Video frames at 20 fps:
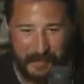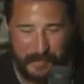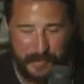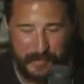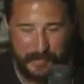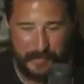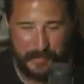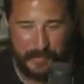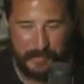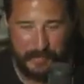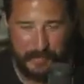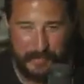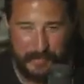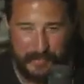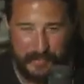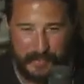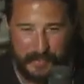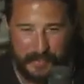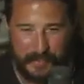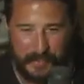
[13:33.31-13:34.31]

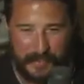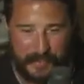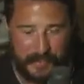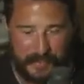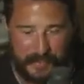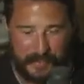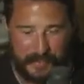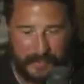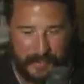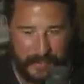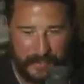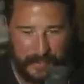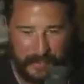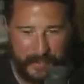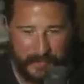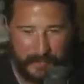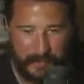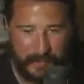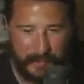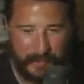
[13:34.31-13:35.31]
difficulty as
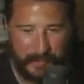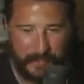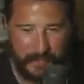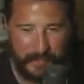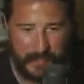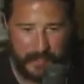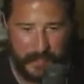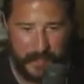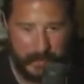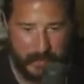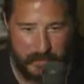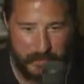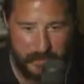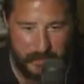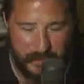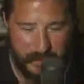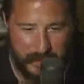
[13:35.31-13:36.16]
far as I know.